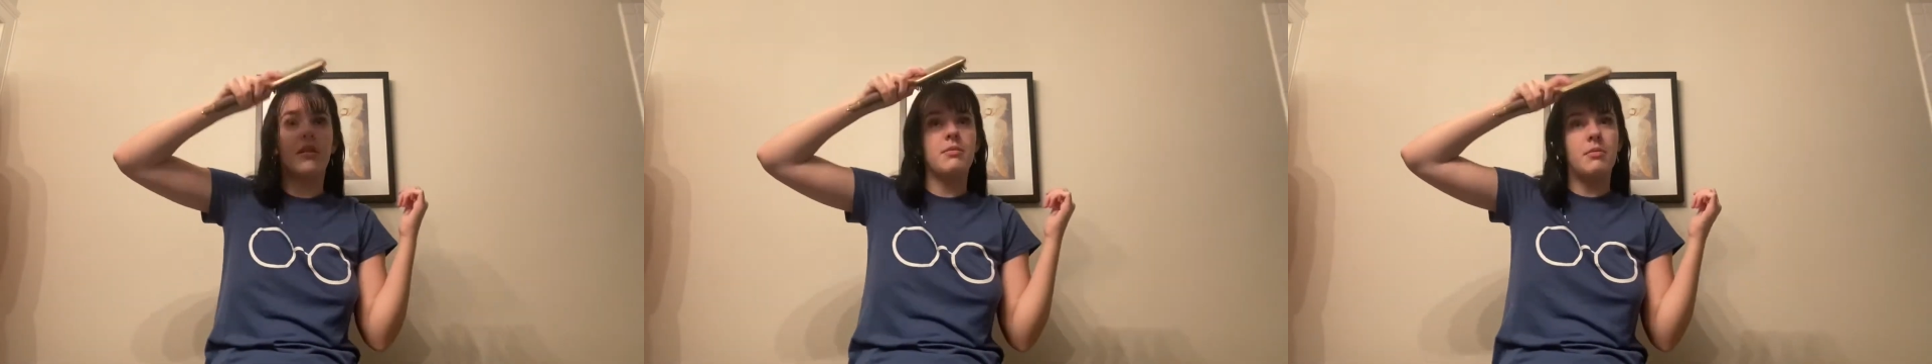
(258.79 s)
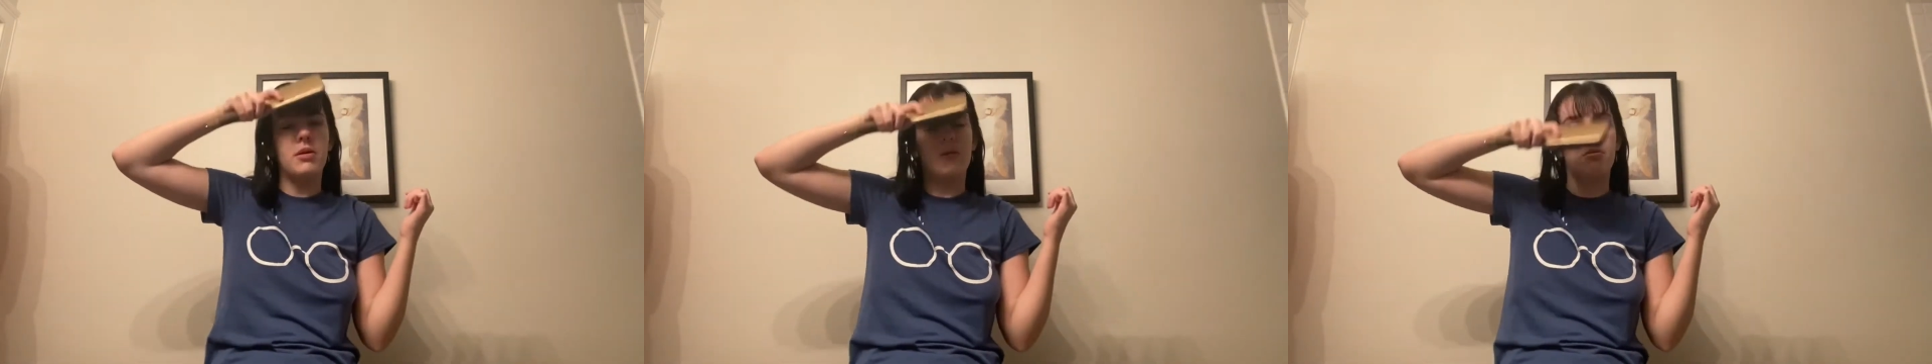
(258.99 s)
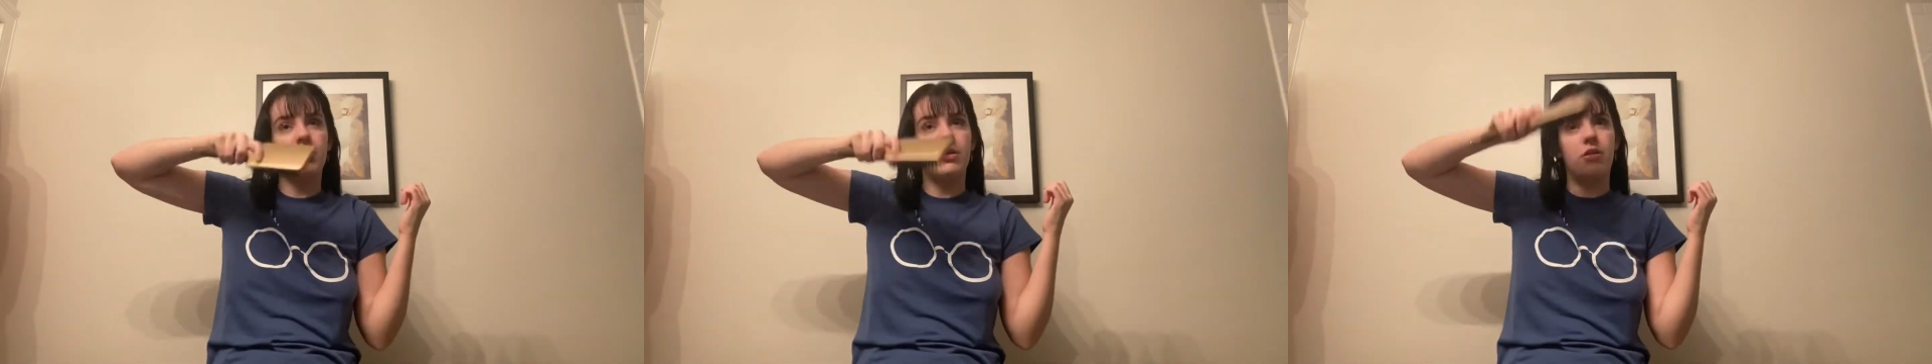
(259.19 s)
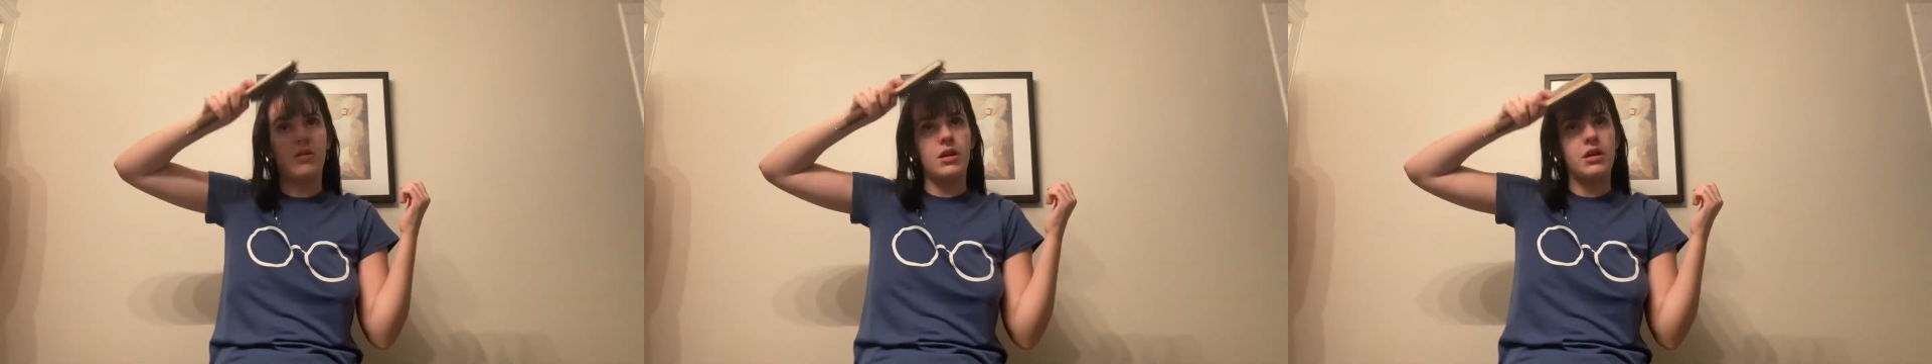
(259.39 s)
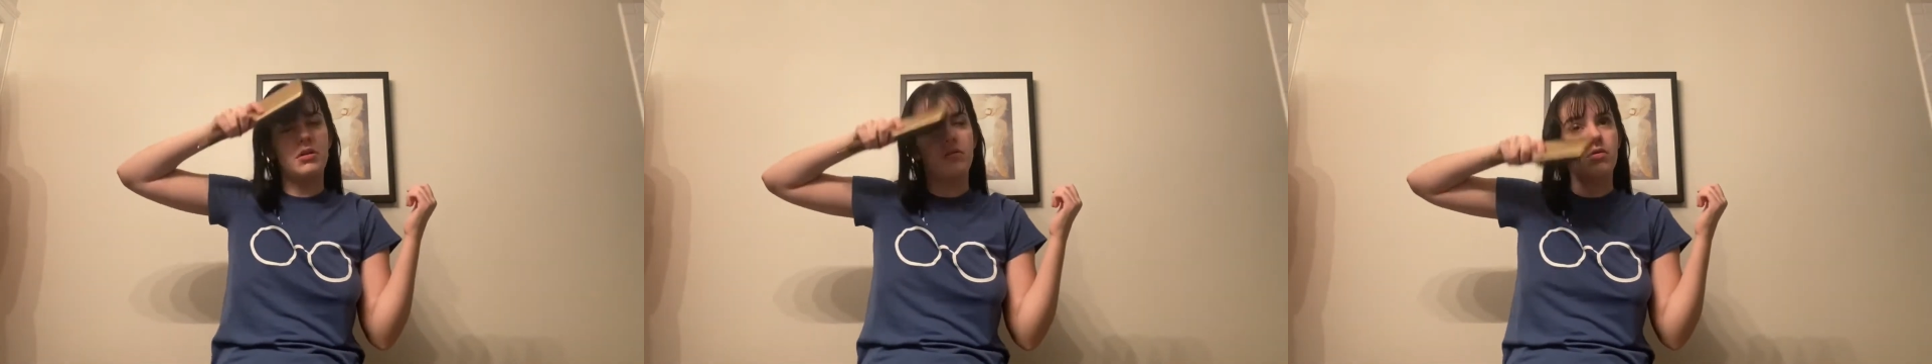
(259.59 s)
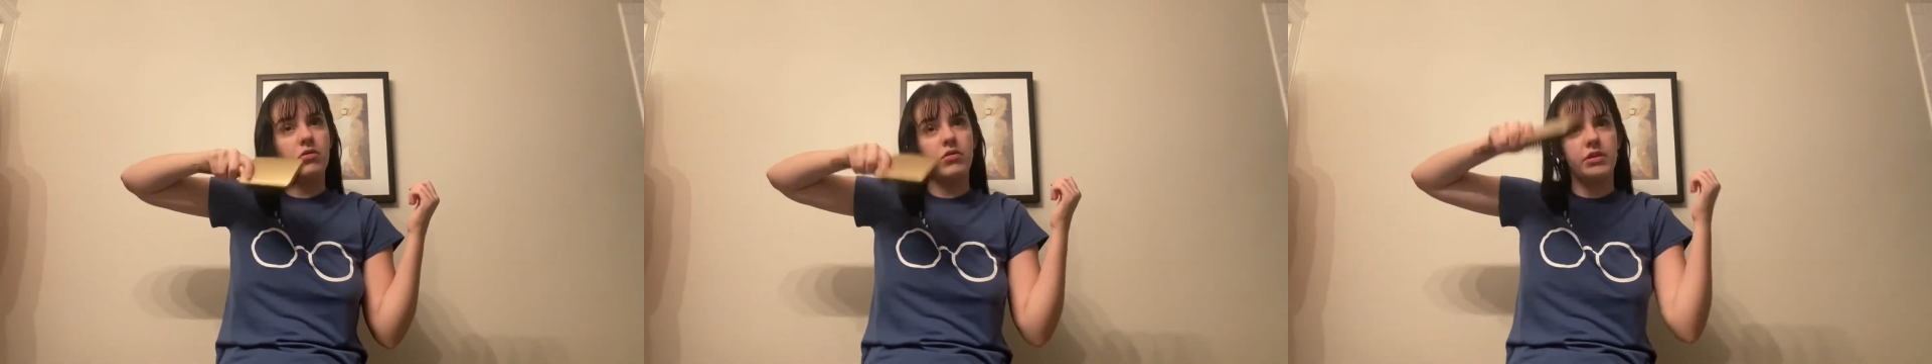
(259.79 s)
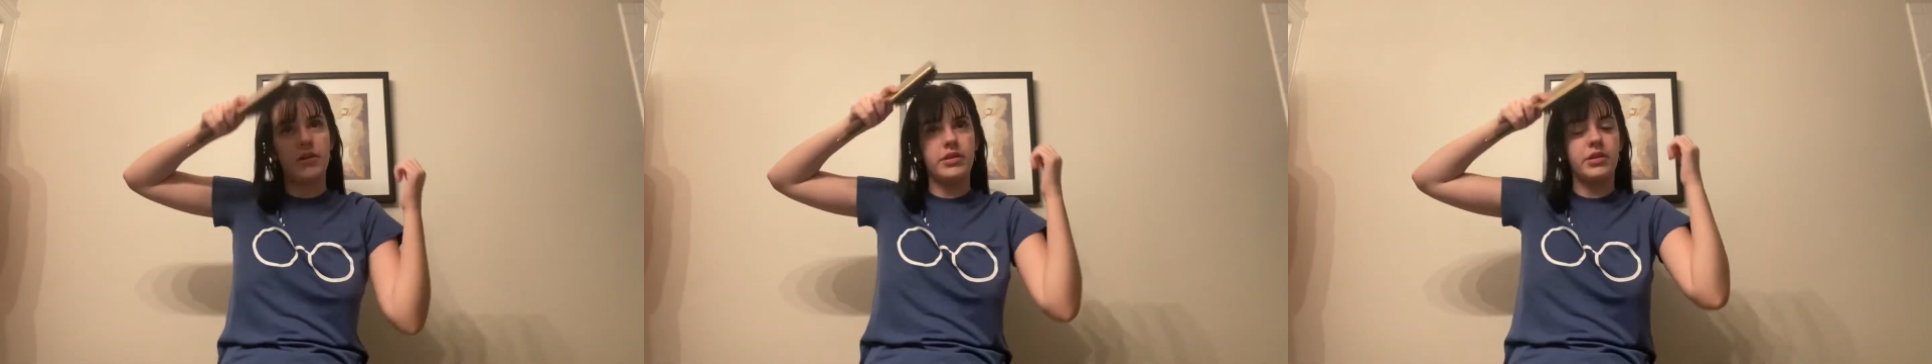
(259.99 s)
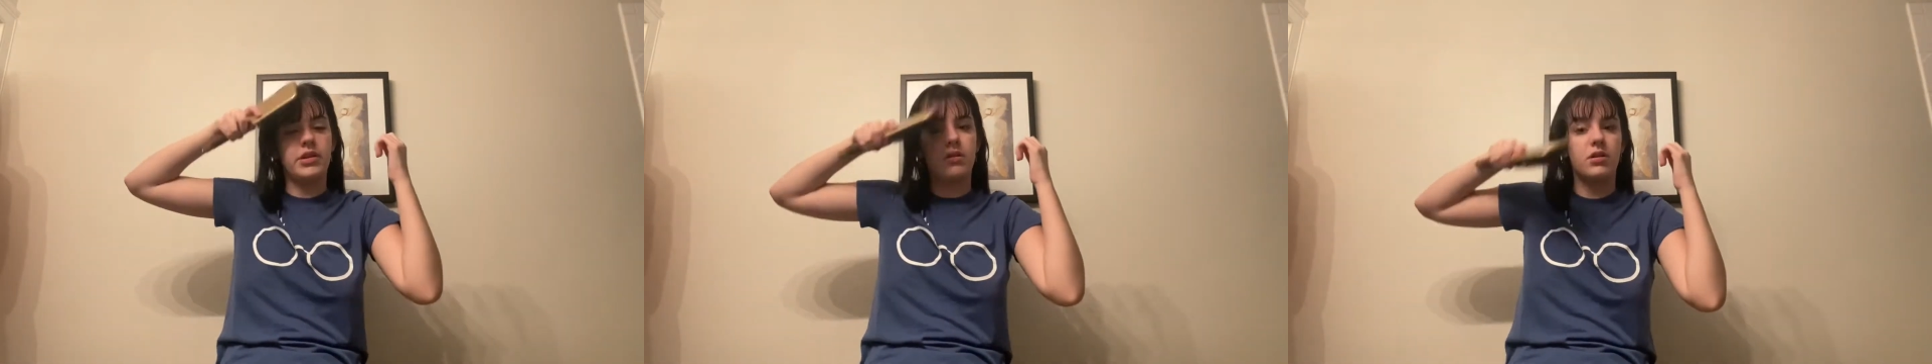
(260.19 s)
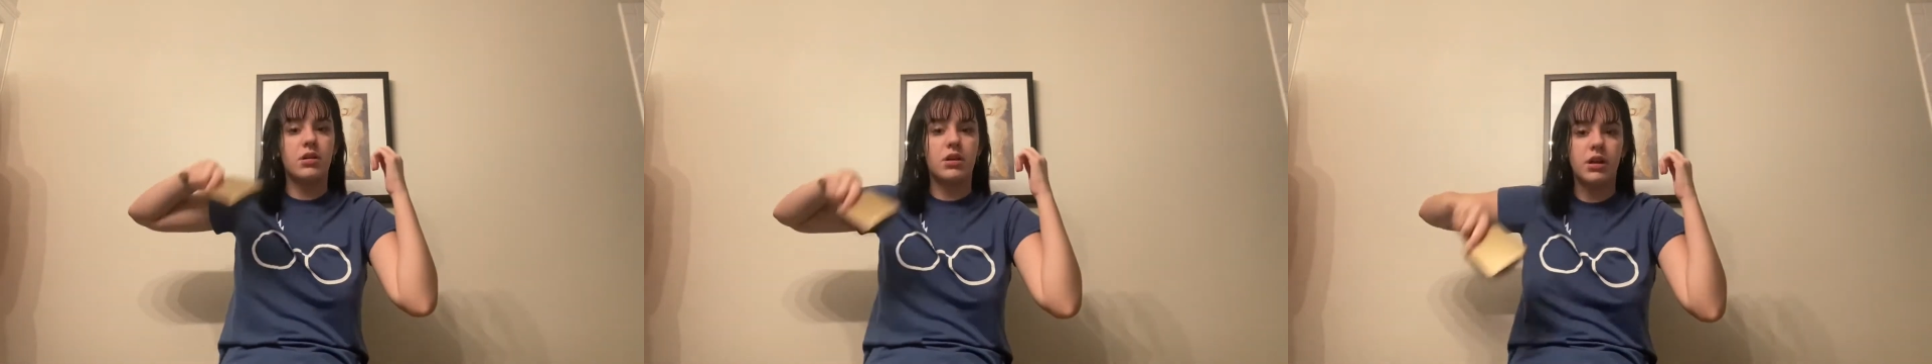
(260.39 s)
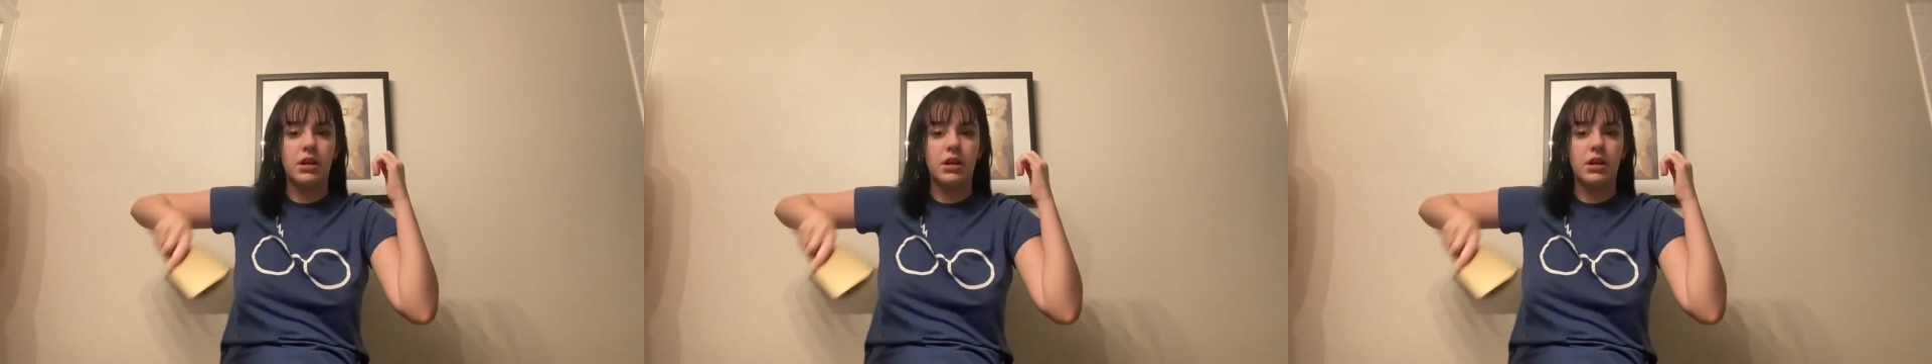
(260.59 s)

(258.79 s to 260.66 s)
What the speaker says: point where they're like greasy looking,